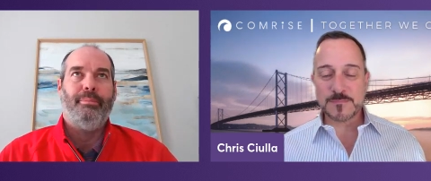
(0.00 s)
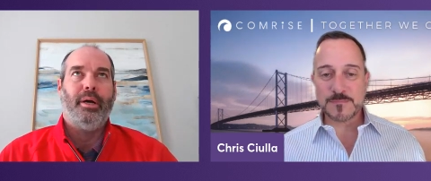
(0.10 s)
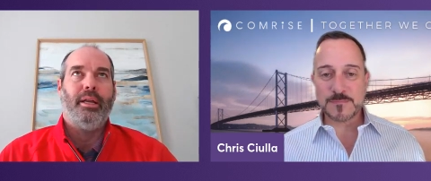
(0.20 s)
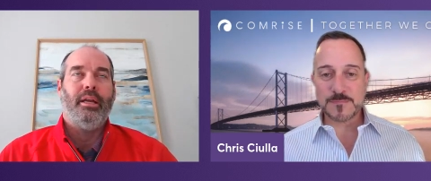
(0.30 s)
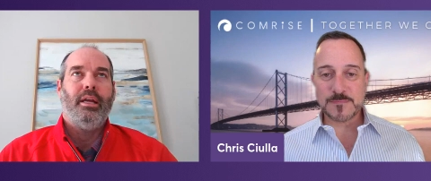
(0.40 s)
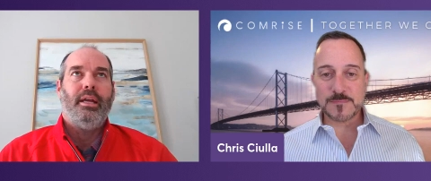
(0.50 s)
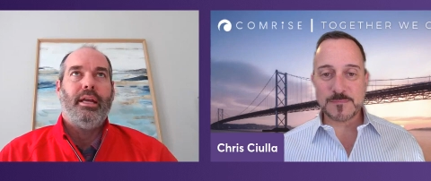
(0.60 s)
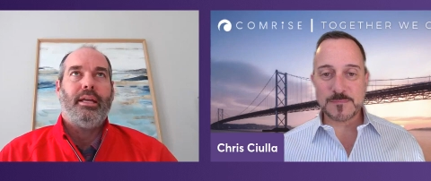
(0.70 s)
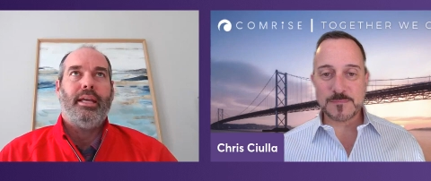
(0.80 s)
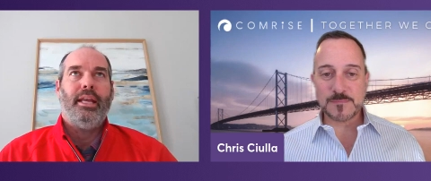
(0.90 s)
Speaker 1: But
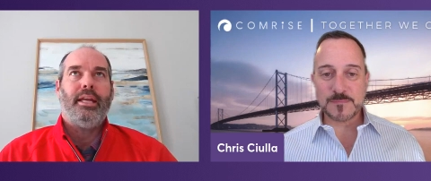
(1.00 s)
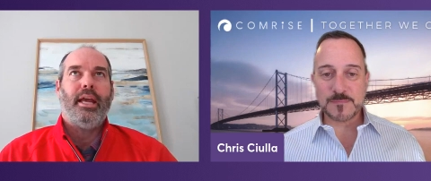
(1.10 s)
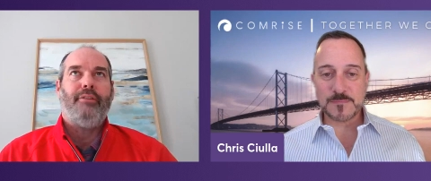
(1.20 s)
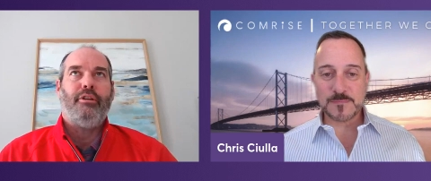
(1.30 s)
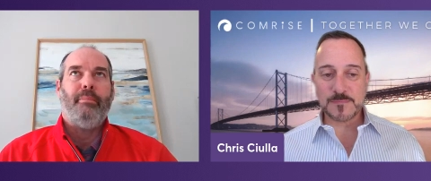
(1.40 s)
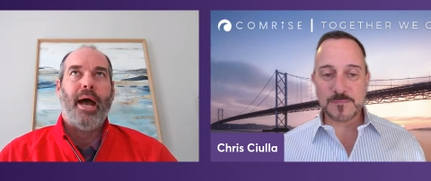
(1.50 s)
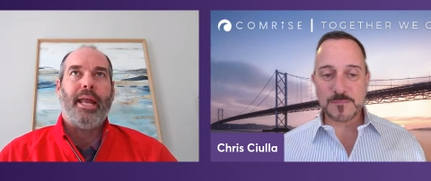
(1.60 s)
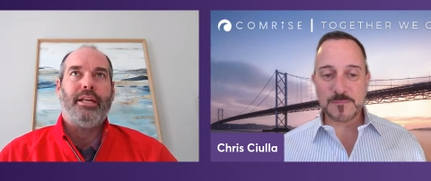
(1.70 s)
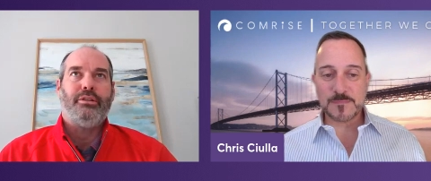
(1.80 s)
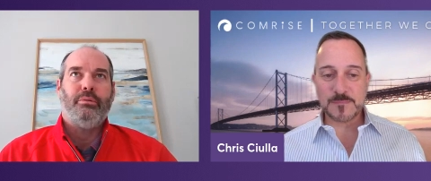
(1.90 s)
getting
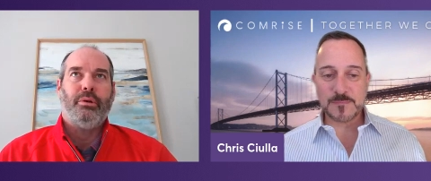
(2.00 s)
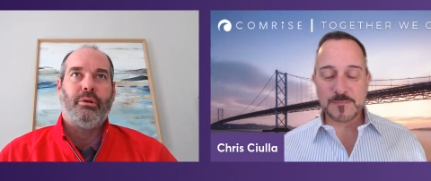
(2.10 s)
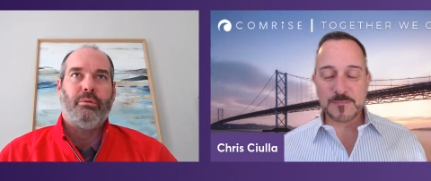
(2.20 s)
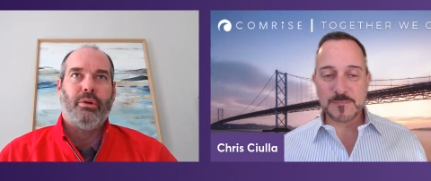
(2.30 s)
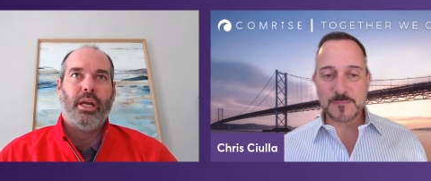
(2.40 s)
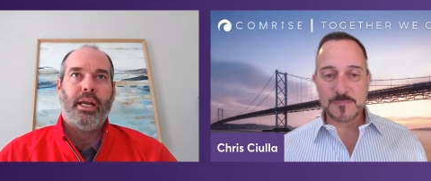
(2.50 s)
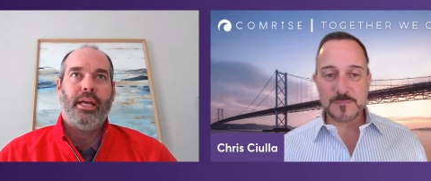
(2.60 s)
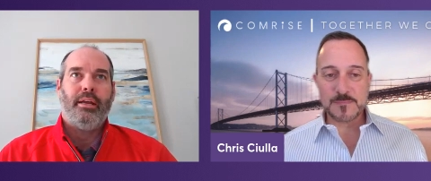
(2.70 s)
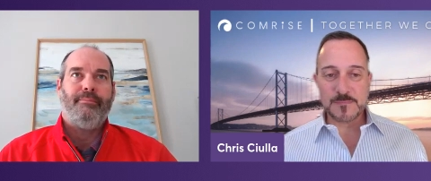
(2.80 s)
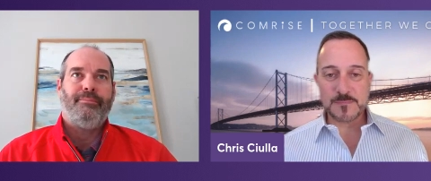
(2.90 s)
everybody to
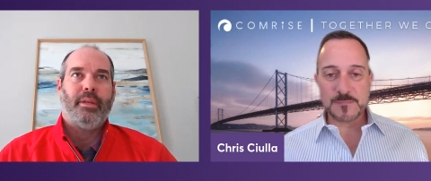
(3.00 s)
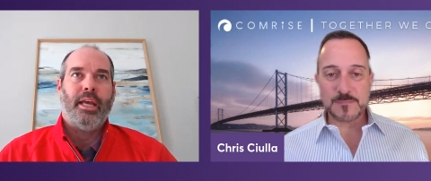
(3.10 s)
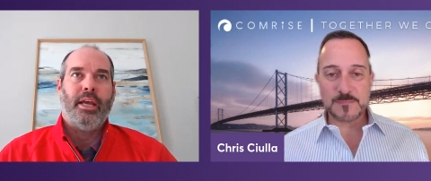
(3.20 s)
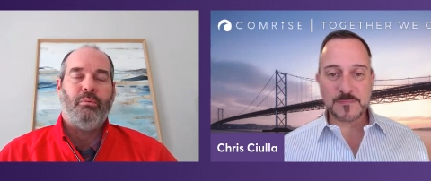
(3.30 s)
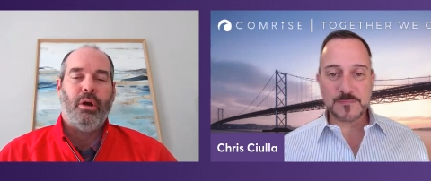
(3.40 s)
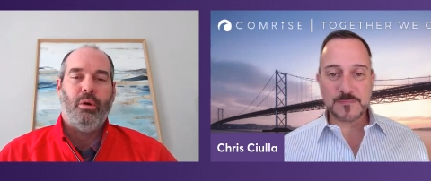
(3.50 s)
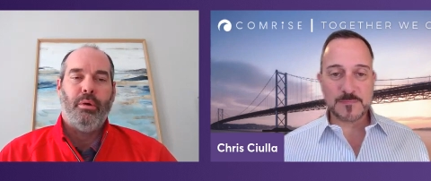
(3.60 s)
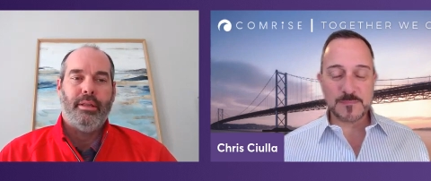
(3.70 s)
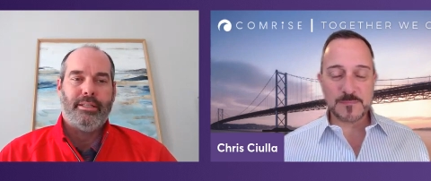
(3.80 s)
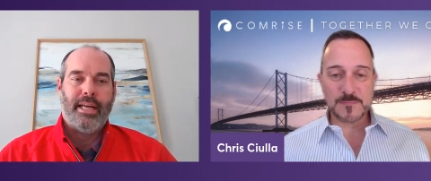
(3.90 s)
agree and row in
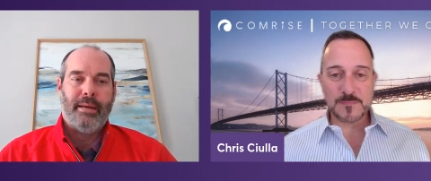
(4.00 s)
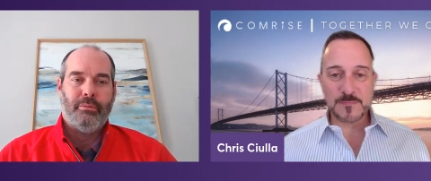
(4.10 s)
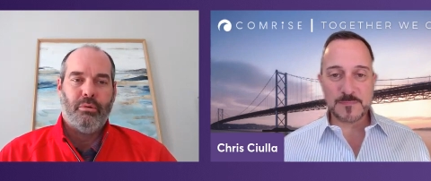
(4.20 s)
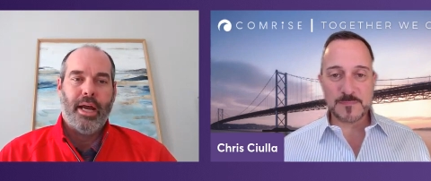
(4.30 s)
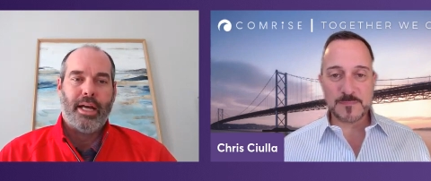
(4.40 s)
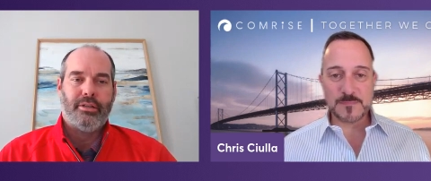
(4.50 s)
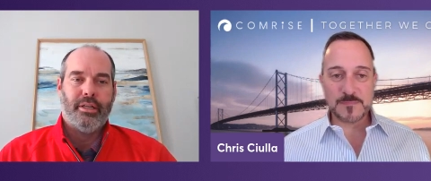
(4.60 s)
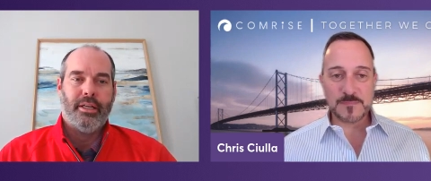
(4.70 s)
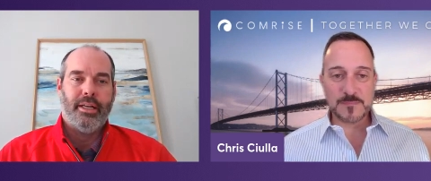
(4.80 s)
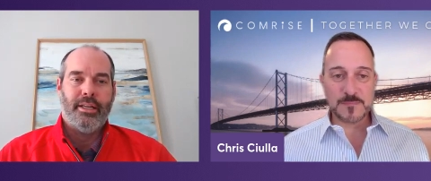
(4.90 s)
the same
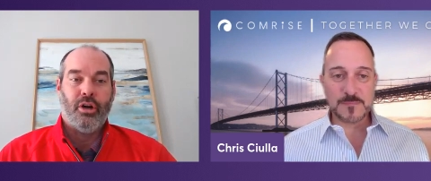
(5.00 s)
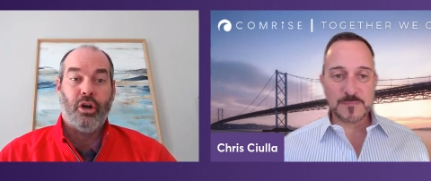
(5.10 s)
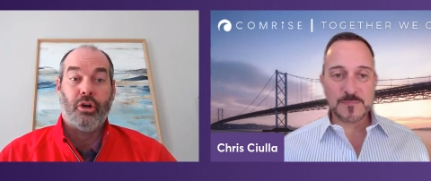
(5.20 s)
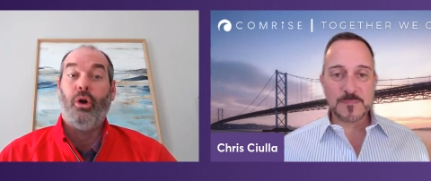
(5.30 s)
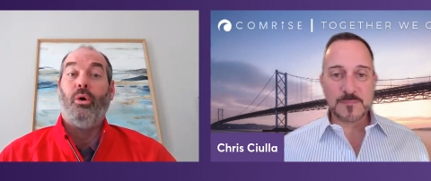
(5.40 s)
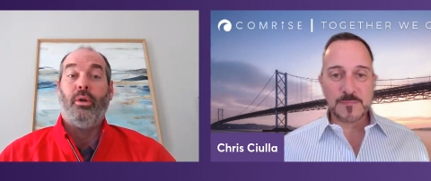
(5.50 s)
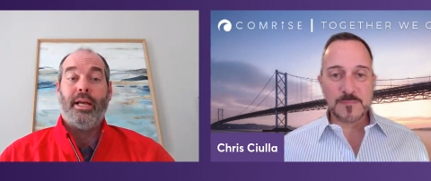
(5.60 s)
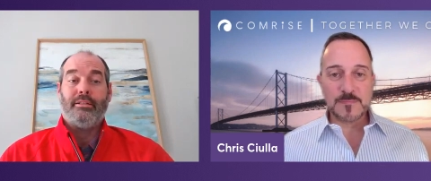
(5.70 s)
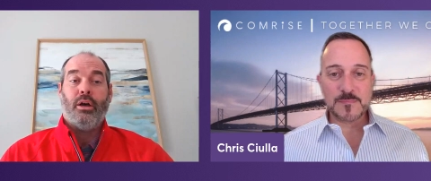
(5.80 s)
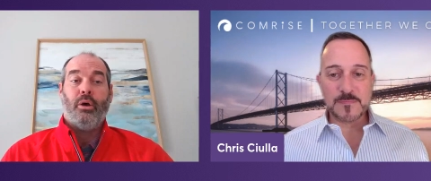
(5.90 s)
direction is our goal
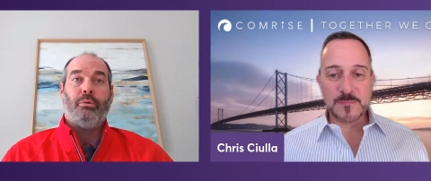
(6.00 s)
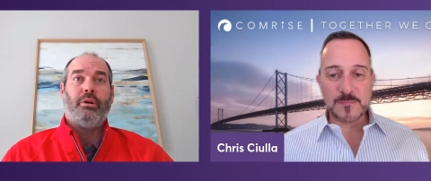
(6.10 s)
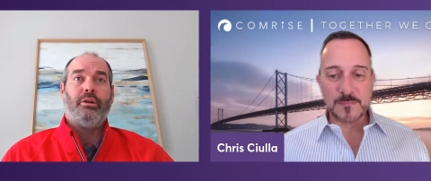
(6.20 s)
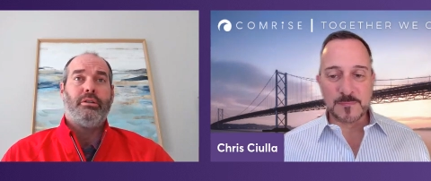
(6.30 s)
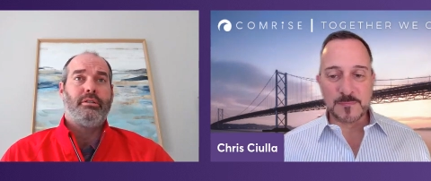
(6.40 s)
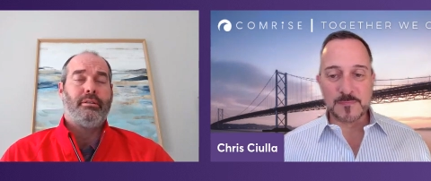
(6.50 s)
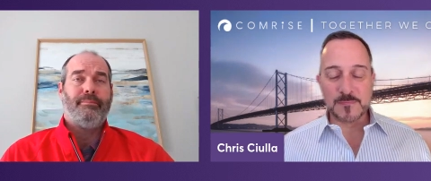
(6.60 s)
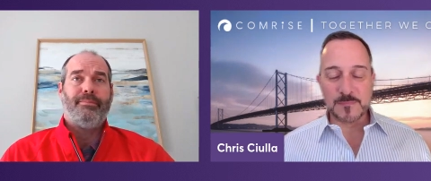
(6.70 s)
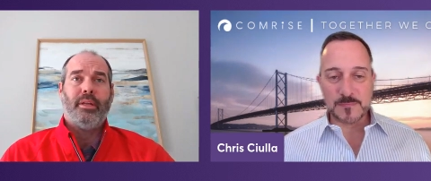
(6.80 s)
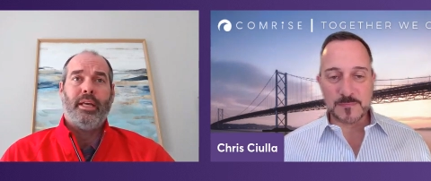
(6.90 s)
as owners
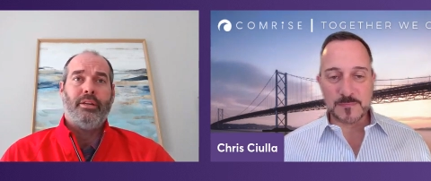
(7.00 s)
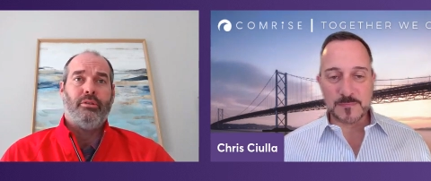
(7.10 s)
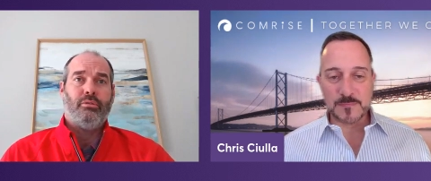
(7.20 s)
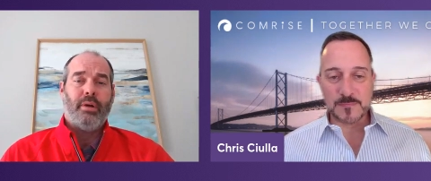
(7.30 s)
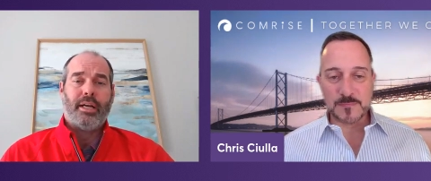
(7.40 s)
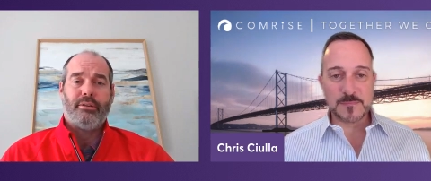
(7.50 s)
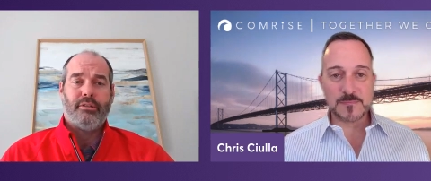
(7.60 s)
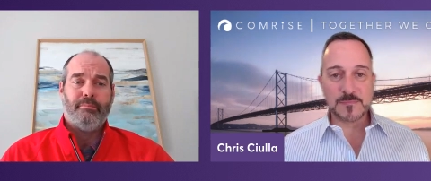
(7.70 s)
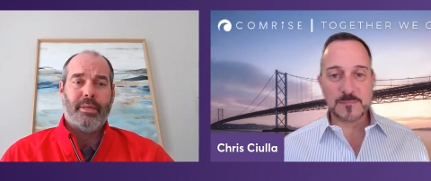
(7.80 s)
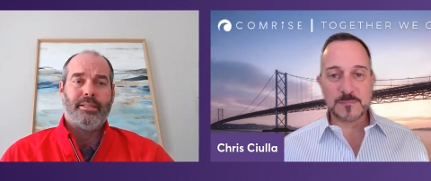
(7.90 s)
and directors
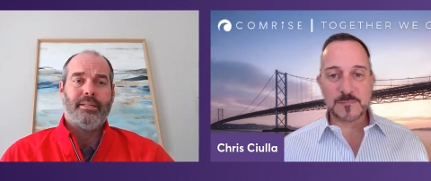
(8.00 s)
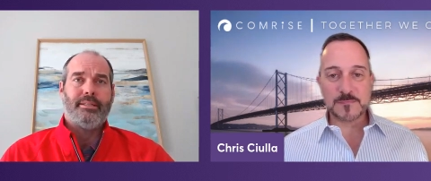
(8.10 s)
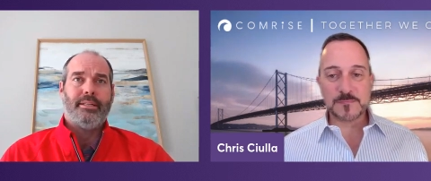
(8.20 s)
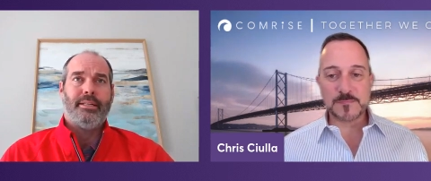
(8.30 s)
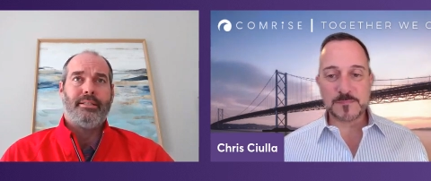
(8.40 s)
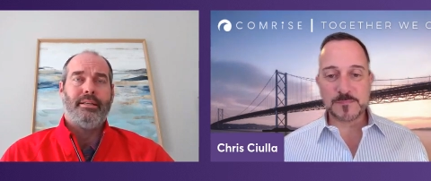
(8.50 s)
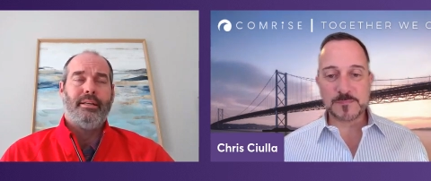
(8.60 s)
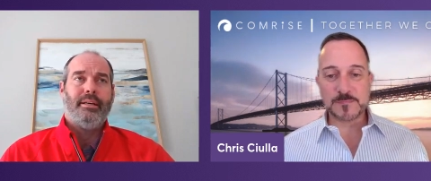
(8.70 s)
of businesses